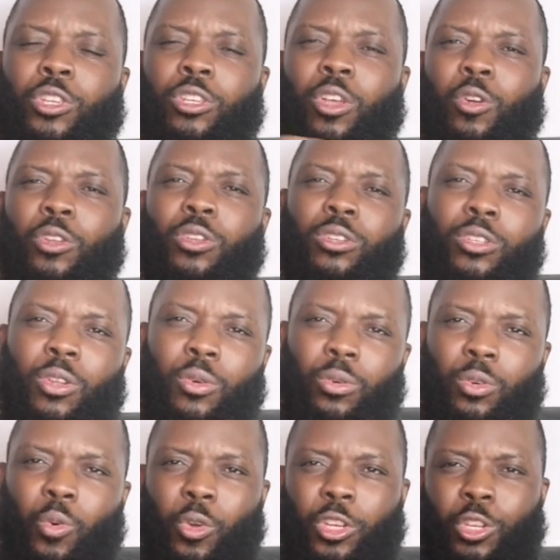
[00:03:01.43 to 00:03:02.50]

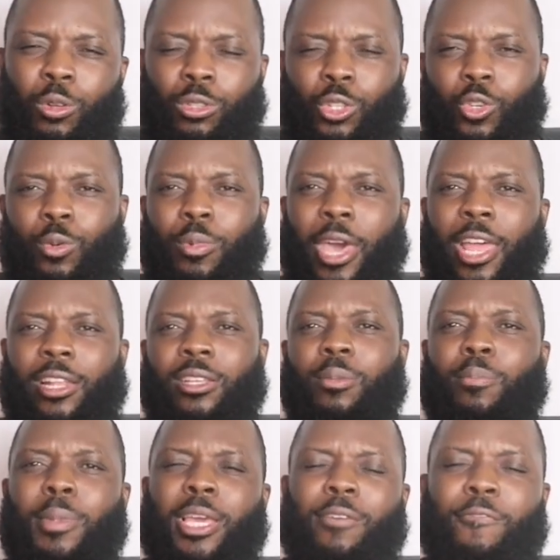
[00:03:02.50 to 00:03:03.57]
on YouTube and
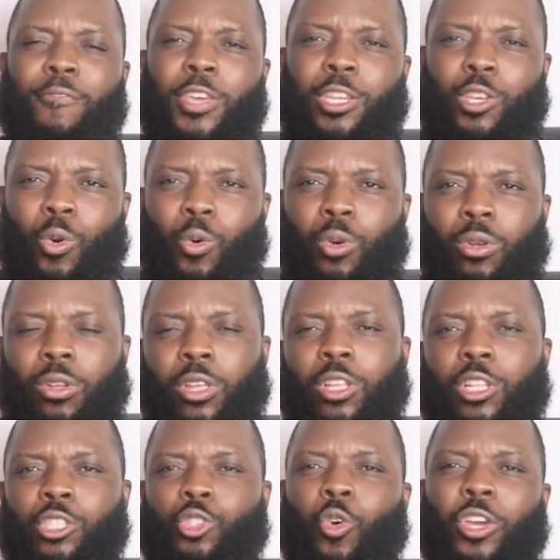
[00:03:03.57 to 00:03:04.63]
make a video
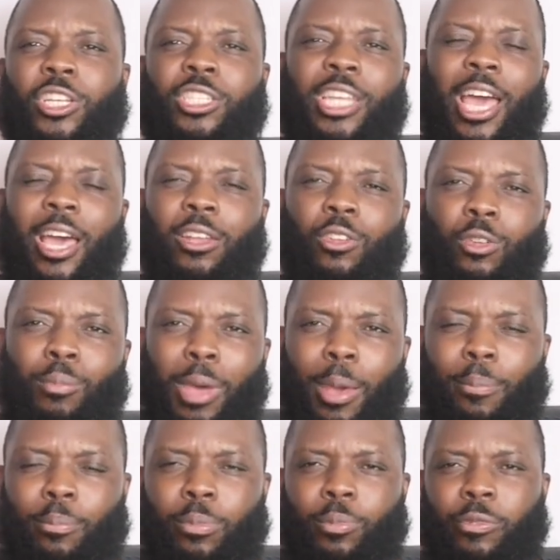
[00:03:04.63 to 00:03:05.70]
talking down on my
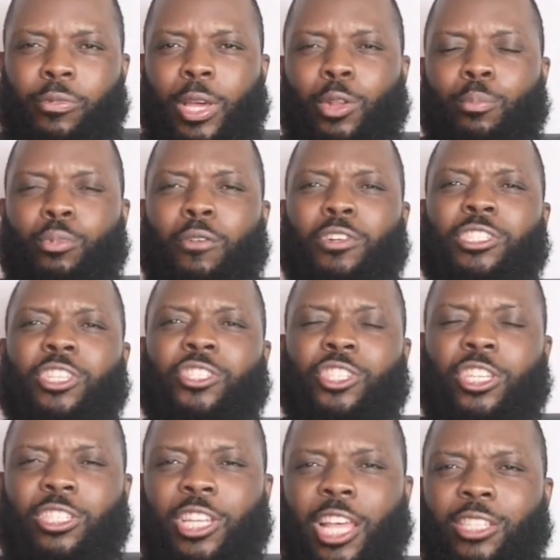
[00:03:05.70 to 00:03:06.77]
fellow brothers and
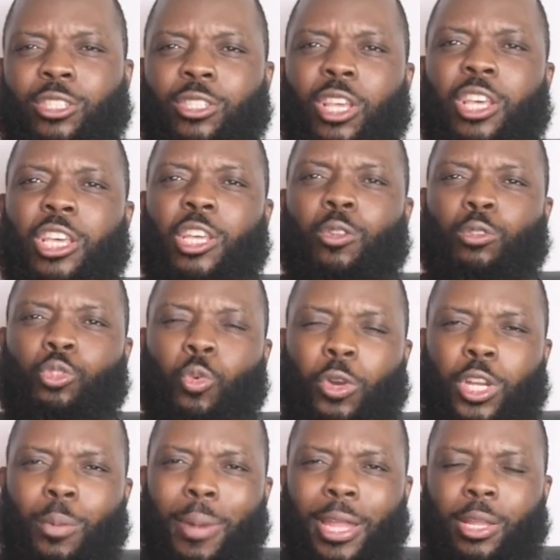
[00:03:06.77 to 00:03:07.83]
sisters.
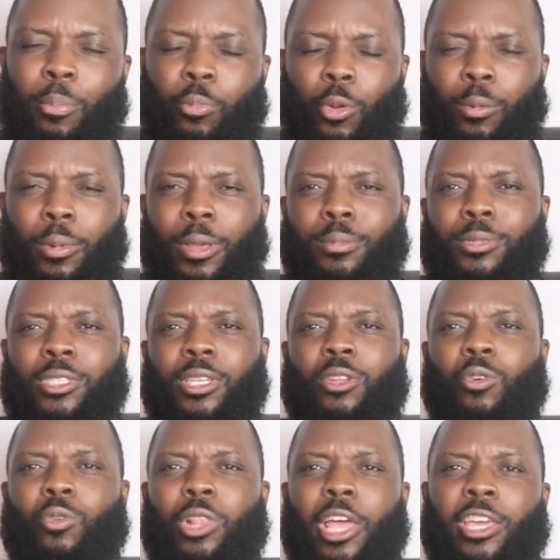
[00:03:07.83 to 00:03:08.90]
Talking about the problems.
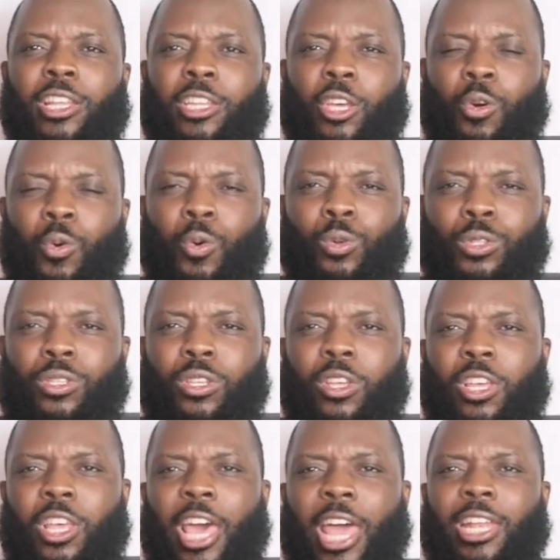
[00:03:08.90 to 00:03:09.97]
Like in the hoods
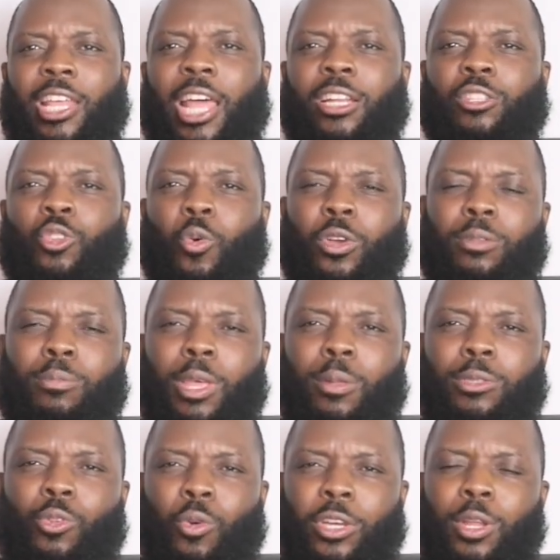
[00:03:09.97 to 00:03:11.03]
and
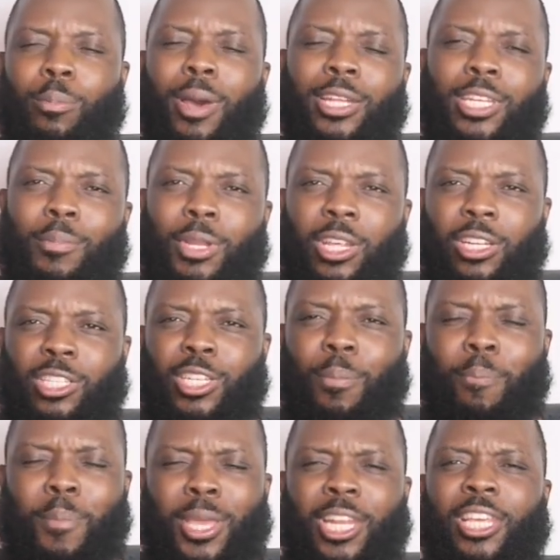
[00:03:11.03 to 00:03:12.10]
talking about them in a
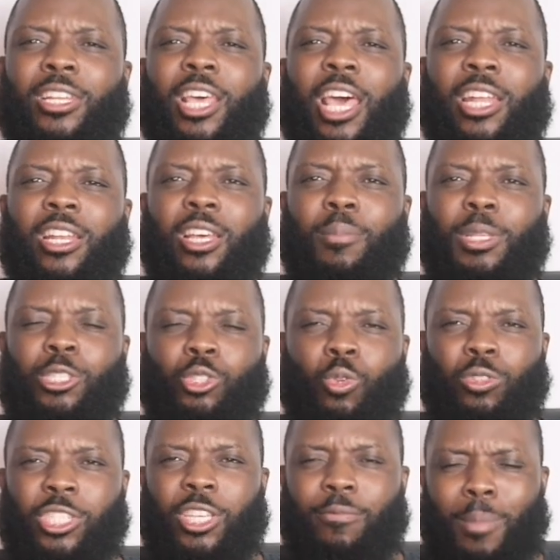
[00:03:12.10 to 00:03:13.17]
demeaning and
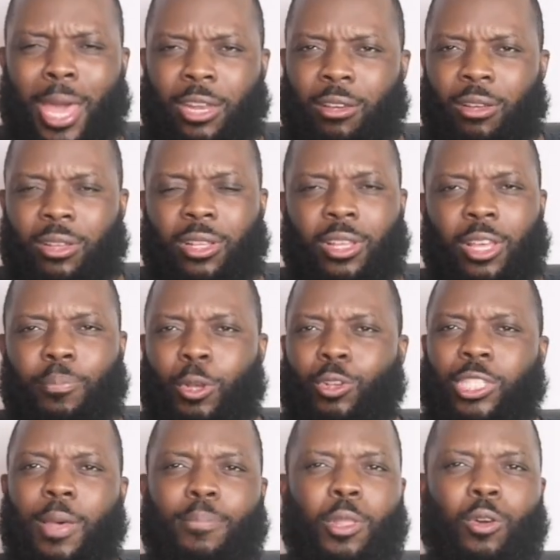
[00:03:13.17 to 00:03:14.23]
insultive manner.
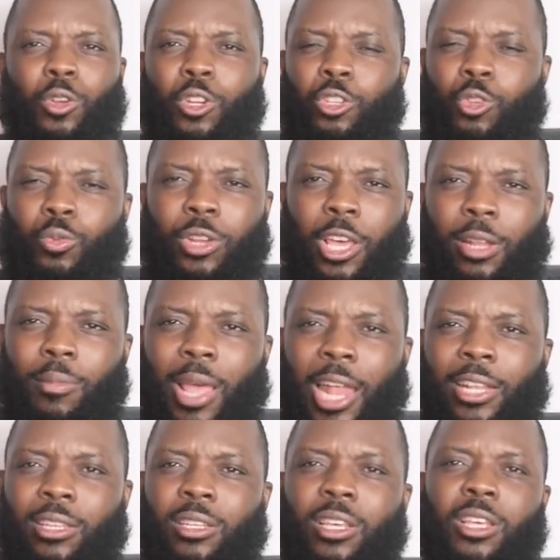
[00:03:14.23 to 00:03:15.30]
Because I'm not gonna do that.
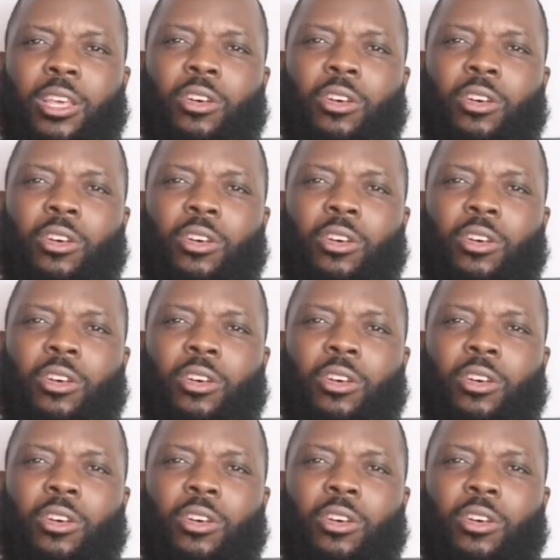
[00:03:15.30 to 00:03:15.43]
And